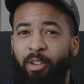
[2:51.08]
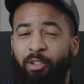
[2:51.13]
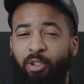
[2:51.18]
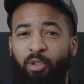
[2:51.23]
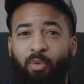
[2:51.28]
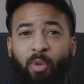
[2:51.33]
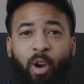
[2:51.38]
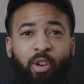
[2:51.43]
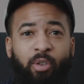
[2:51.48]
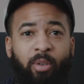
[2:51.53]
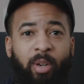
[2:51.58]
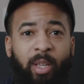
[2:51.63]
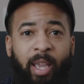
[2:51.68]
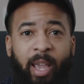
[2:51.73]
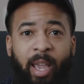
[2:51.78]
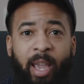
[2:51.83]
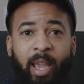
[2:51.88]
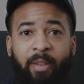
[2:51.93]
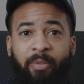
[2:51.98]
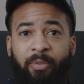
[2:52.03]

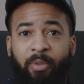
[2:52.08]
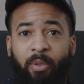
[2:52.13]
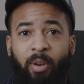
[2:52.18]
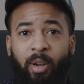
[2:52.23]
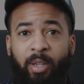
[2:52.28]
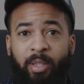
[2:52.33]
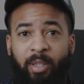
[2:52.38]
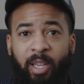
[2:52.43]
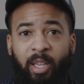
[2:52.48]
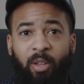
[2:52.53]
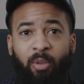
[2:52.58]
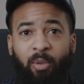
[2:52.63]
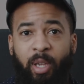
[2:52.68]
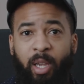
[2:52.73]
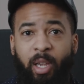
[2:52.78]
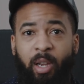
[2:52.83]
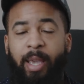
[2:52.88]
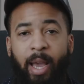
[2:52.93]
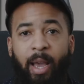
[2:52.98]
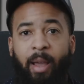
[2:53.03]
200K for a single
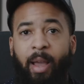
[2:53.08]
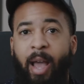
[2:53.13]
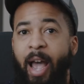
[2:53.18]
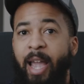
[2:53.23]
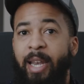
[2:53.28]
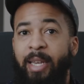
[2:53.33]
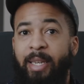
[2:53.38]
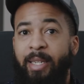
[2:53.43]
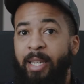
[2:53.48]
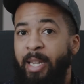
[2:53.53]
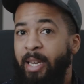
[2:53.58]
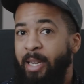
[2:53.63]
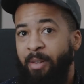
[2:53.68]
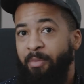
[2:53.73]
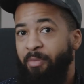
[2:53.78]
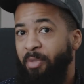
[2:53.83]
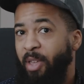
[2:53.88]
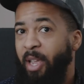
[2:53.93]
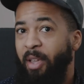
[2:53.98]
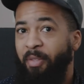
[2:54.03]
year. Yeah, I
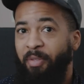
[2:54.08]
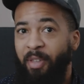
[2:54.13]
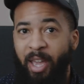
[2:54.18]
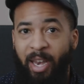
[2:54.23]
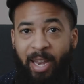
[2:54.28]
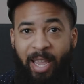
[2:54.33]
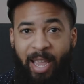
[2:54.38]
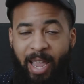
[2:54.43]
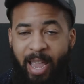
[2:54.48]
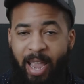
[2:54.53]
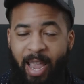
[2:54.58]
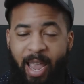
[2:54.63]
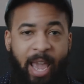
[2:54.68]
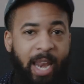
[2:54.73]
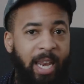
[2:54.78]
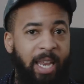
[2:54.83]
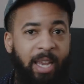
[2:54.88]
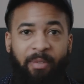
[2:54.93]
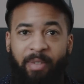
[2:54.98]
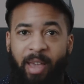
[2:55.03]
didn't think that
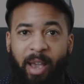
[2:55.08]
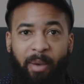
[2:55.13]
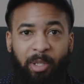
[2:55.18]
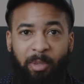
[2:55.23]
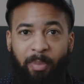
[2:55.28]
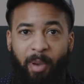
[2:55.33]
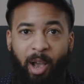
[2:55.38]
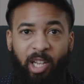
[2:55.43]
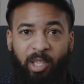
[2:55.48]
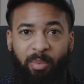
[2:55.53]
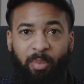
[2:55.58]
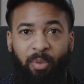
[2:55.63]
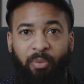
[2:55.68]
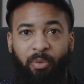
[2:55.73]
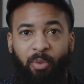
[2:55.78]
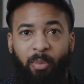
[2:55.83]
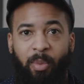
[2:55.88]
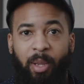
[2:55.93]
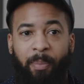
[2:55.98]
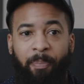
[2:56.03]
any of that was possible
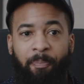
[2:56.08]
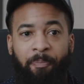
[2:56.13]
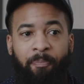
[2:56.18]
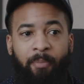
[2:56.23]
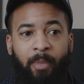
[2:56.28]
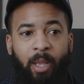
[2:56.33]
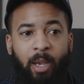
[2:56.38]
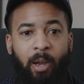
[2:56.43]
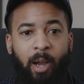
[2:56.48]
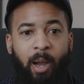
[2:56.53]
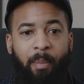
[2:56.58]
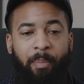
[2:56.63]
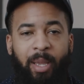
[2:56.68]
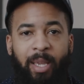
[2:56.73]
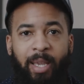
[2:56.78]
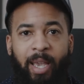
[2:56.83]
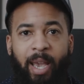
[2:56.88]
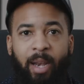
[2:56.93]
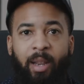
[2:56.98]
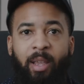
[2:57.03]
for me,
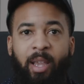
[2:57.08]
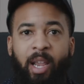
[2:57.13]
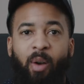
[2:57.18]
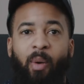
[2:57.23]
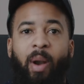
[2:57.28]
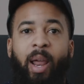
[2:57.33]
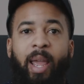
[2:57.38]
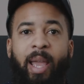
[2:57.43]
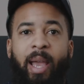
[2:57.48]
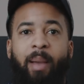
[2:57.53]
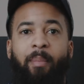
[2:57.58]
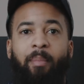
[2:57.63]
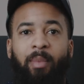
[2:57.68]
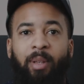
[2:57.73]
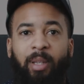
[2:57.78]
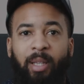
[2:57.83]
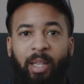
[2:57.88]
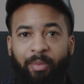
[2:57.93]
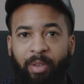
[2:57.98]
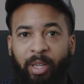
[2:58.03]
but yet here I
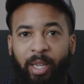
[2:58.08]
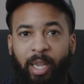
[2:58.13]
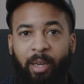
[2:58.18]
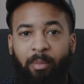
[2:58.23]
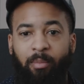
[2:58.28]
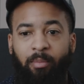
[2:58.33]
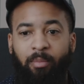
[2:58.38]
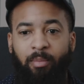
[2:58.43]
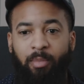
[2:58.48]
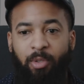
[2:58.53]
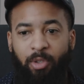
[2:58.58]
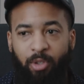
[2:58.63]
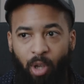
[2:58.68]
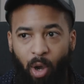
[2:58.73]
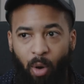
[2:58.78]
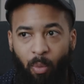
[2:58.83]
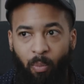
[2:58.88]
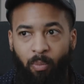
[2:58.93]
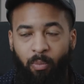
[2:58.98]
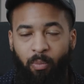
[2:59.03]
am living it.
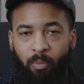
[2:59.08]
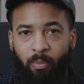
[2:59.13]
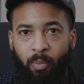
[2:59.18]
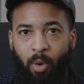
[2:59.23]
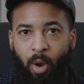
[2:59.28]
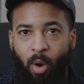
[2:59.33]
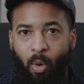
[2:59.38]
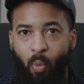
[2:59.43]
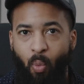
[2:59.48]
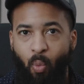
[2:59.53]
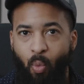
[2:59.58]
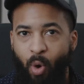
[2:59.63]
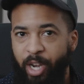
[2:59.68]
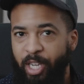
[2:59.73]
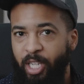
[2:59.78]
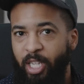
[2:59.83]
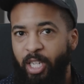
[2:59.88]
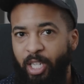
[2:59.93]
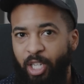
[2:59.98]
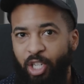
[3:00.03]
So
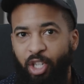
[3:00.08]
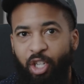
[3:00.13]
what